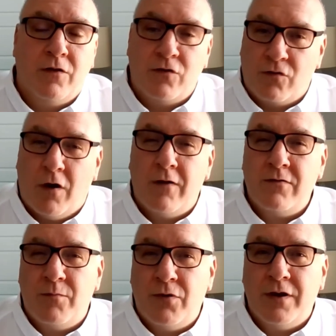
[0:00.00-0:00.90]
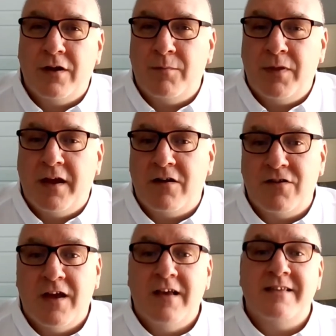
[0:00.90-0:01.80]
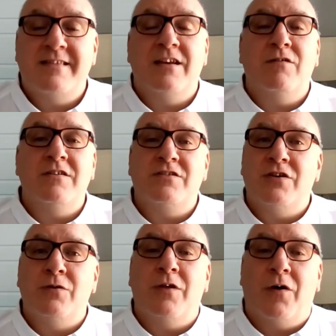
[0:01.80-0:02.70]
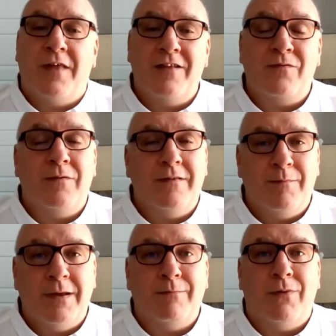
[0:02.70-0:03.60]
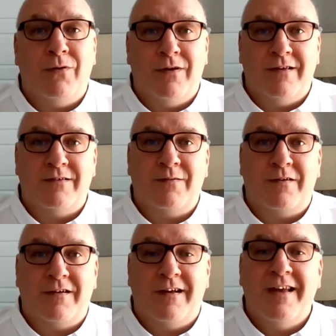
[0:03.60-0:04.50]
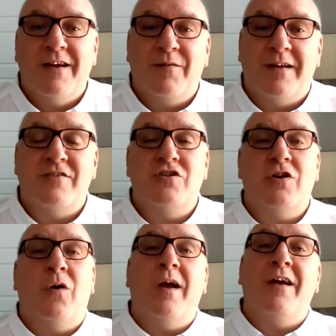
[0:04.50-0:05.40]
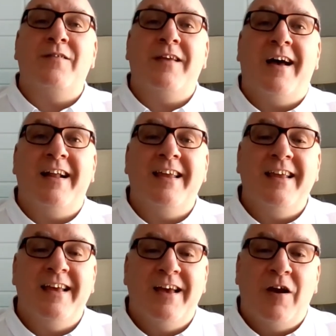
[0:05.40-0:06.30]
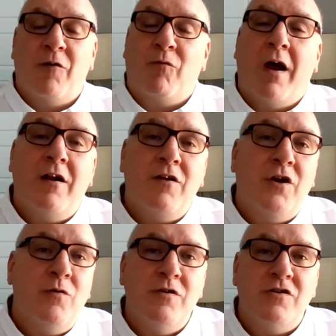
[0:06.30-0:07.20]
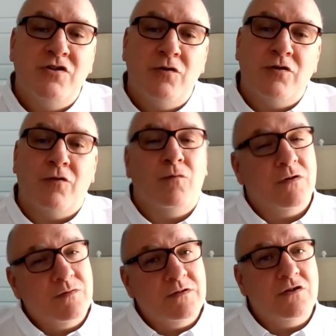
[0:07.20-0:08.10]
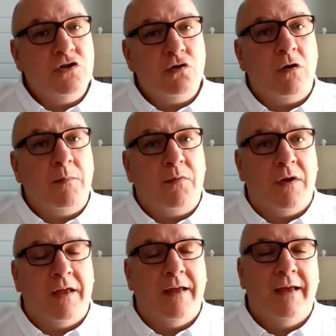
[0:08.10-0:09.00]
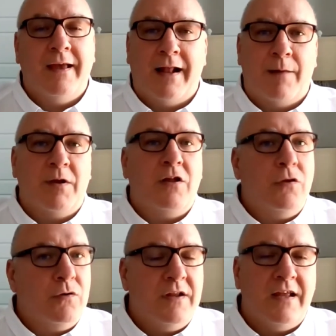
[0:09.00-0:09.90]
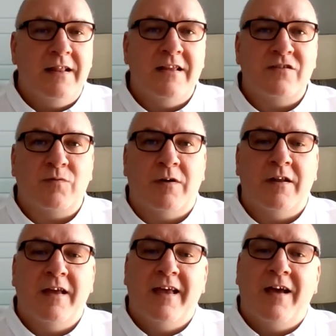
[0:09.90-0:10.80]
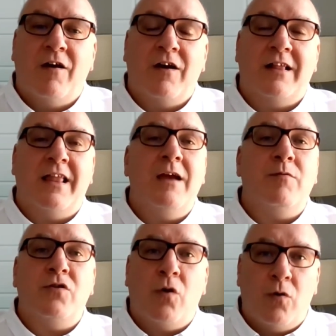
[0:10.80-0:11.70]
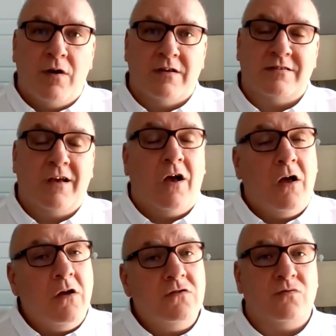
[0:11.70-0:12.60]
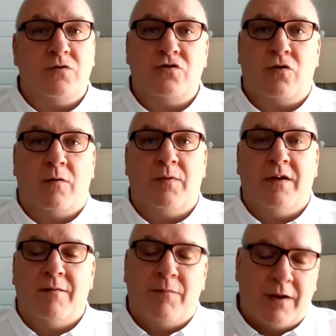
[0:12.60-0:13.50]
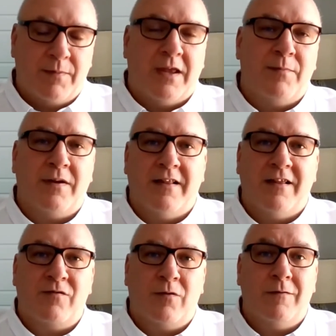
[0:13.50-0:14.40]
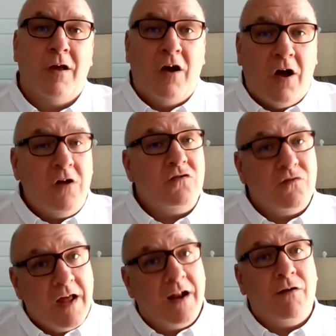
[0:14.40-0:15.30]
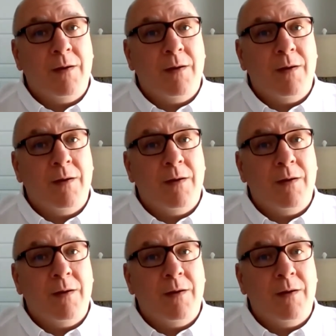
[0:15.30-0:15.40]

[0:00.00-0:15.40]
Those are all some pretty good players. Series 2, though, that's where the big boys were. We had Shohei Ohtani, Ronald Acuna Jr., which was a short print. I'm including it in this one. Gleyber Torres, also a short print, but I'm keeping it in this one. Also not a